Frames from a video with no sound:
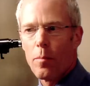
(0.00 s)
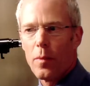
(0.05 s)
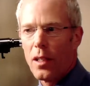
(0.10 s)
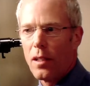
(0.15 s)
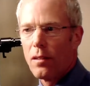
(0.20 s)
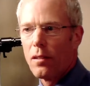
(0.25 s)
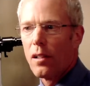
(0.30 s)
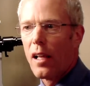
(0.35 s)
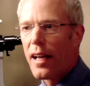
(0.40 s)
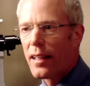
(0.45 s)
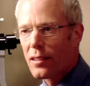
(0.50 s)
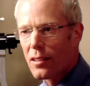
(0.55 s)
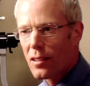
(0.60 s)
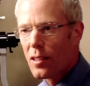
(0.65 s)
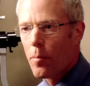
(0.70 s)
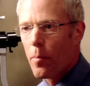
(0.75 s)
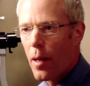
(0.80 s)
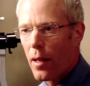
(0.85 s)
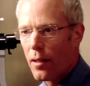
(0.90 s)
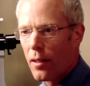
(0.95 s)
be less
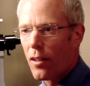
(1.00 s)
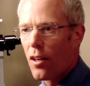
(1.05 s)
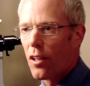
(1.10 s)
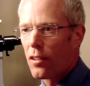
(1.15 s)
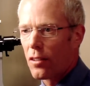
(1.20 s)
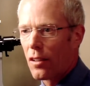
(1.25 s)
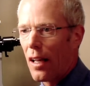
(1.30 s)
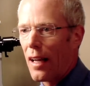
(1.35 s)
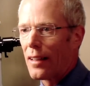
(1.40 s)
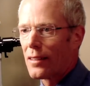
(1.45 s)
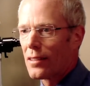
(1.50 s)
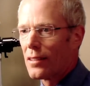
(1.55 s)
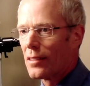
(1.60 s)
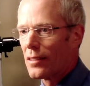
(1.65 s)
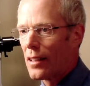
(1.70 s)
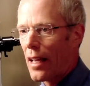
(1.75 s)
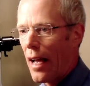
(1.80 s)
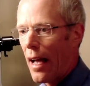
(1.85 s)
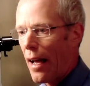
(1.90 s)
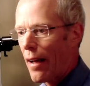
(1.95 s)
dependent on glasses
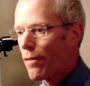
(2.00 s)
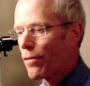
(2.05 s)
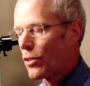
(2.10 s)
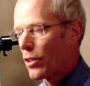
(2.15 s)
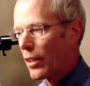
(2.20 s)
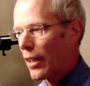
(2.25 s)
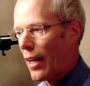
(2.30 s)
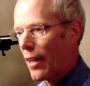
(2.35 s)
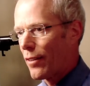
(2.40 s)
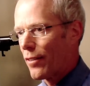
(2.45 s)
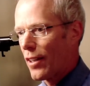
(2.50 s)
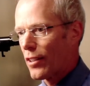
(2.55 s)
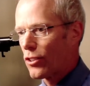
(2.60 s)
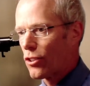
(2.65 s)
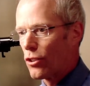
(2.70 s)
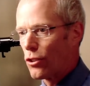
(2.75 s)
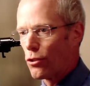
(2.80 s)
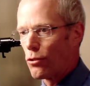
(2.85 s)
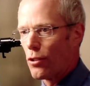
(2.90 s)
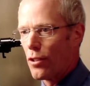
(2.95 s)
after cataract
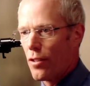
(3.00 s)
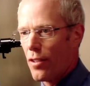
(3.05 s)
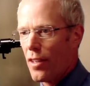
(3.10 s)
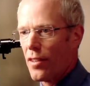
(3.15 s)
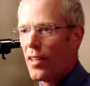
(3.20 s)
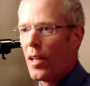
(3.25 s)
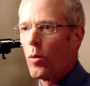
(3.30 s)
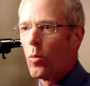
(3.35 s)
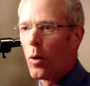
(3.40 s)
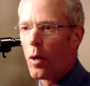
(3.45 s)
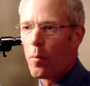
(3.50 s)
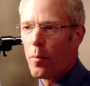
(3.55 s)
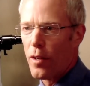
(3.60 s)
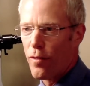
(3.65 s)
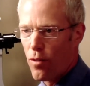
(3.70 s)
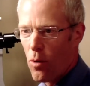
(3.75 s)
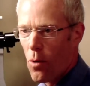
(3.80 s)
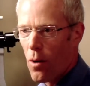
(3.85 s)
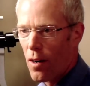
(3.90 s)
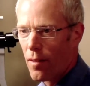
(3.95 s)
surgery than they were
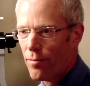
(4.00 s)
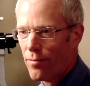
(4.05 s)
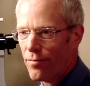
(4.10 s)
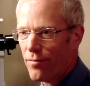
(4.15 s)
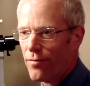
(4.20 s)
before.